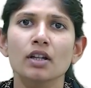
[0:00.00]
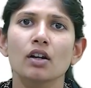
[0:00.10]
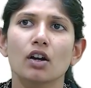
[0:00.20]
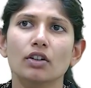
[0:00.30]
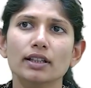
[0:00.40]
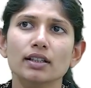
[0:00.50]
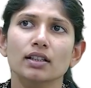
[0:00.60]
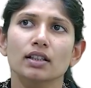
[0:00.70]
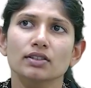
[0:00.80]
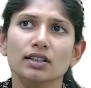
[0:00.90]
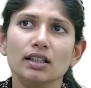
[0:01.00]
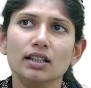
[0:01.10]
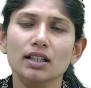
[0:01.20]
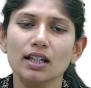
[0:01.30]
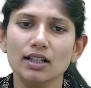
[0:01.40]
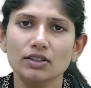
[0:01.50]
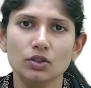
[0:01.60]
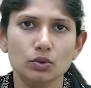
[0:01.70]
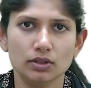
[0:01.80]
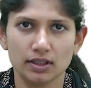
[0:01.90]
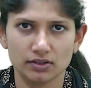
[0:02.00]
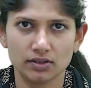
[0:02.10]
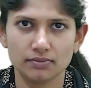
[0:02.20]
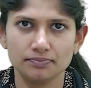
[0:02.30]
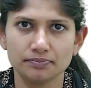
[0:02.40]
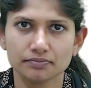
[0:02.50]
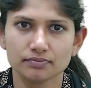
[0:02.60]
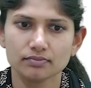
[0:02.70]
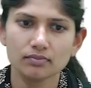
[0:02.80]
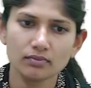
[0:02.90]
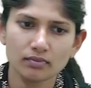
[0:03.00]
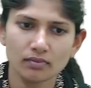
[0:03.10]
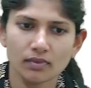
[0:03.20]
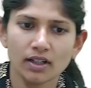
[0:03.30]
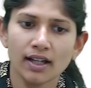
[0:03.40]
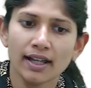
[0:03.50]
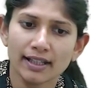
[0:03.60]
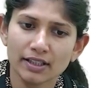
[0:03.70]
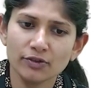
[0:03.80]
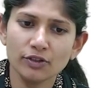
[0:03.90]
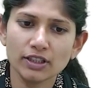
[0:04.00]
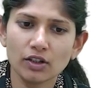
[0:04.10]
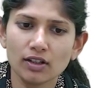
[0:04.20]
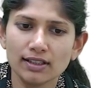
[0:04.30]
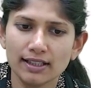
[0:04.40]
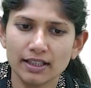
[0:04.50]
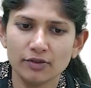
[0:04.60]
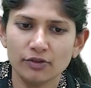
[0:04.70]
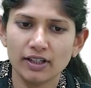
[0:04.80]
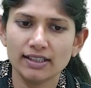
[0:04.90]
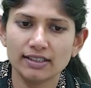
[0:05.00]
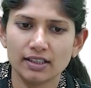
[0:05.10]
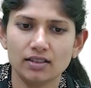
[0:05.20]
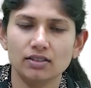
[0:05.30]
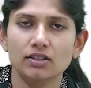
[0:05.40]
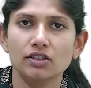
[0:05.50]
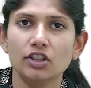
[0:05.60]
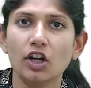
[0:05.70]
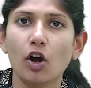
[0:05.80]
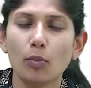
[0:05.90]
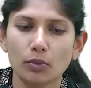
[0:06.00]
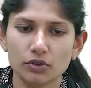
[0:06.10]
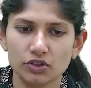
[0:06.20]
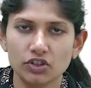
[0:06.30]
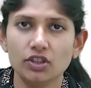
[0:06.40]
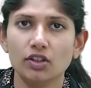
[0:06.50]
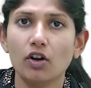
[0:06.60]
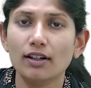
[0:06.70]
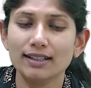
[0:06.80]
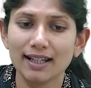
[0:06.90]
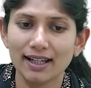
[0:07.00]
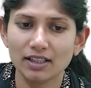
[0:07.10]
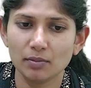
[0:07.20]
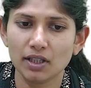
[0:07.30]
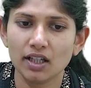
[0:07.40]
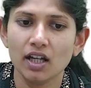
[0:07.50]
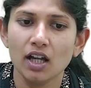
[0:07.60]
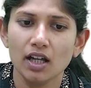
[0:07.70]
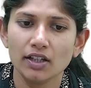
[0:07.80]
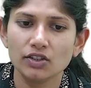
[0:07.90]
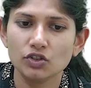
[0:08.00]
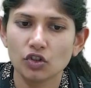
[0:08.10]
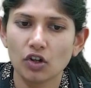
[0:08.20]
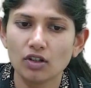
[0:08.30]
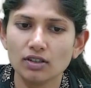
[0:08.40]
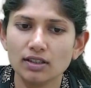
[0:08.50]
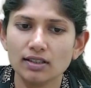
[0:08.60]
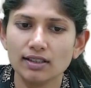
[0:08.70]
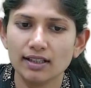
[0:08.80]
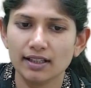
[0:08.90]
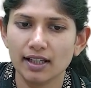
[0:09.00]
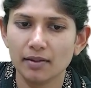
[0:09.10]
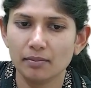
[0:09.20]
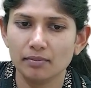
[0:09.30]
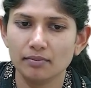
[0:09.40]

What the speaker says: Okay, see, he had two things. If at all he felt the opposition or the enemy is stronger than him,